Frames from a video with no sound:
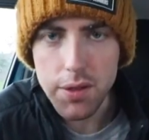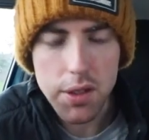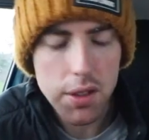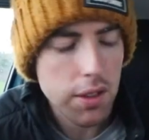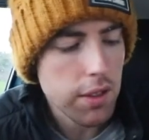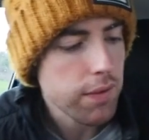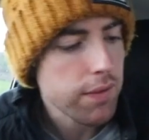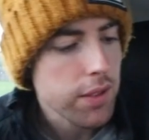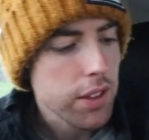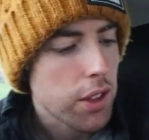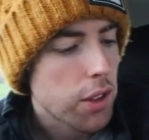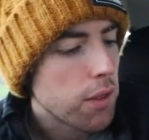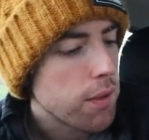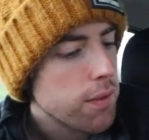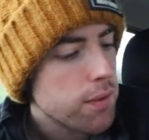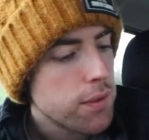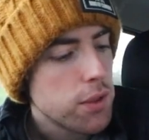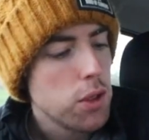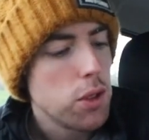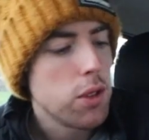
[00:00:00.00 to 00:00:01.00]
for, you know,
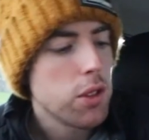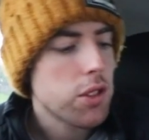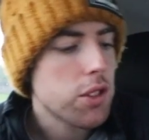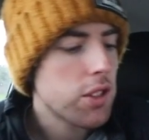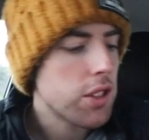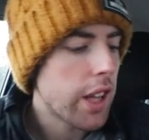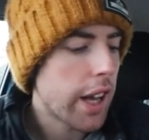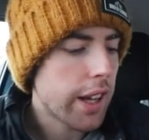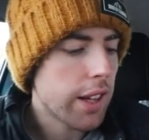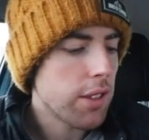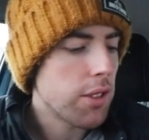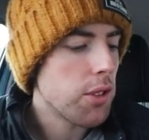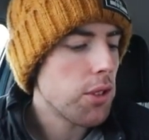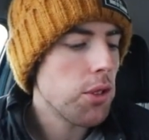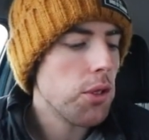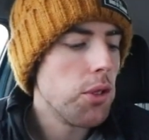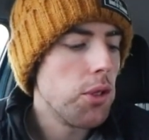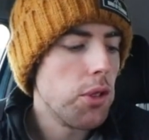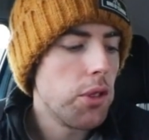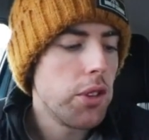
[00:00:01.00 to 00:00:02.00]
first, second,
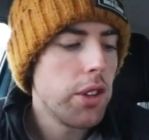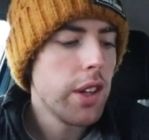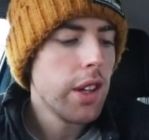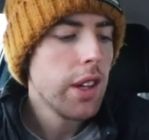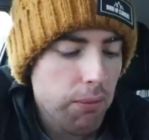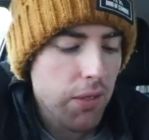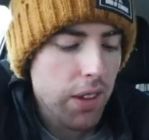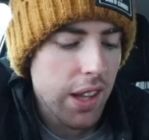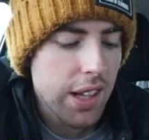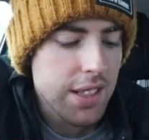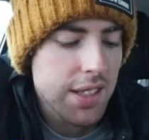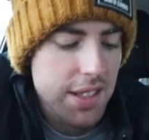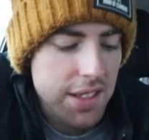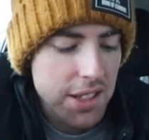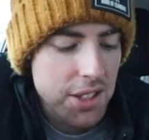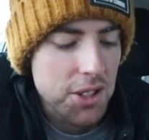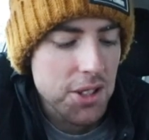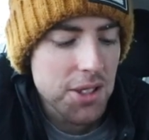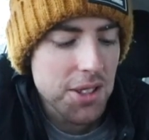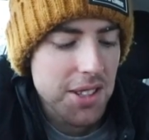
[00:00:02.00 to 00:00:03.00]
third. There's
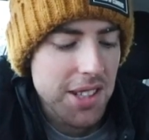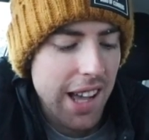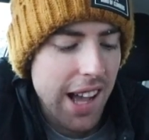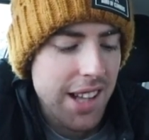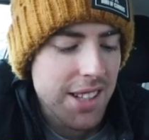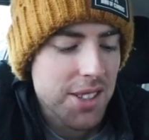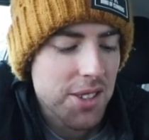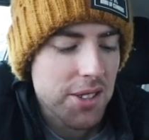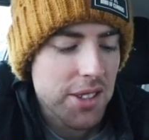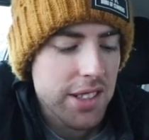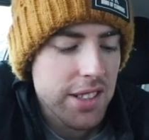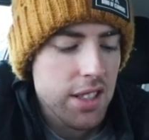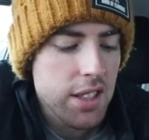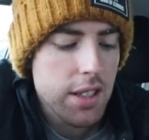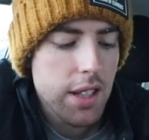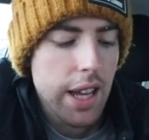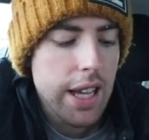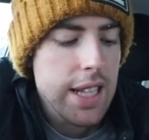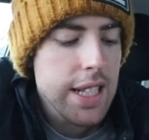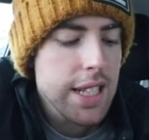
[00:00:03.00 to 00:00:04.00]
additional categories.
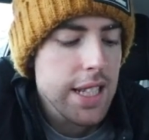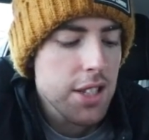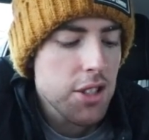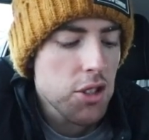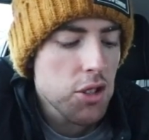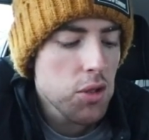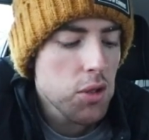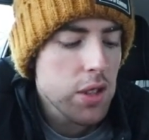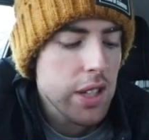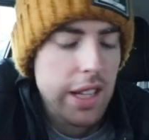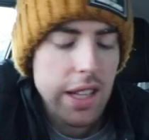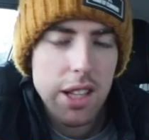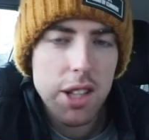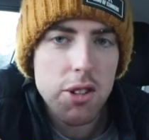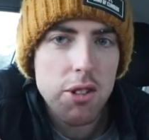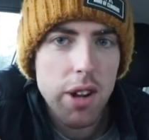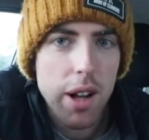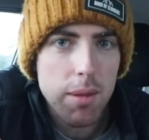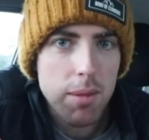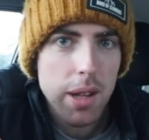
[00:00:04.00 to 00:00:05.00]
There's an 82
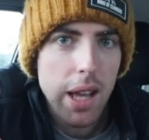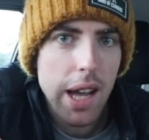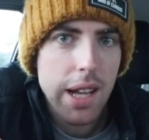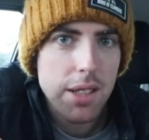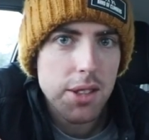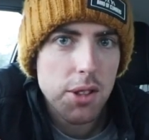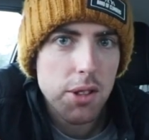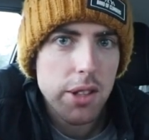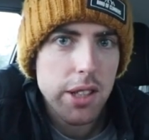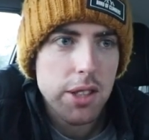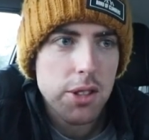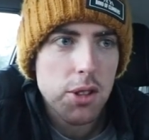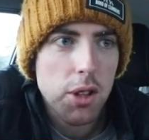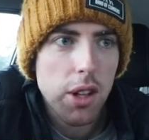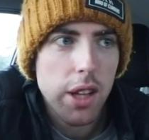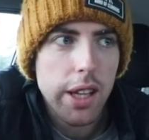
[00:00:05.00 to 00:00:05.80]
kilogram category. So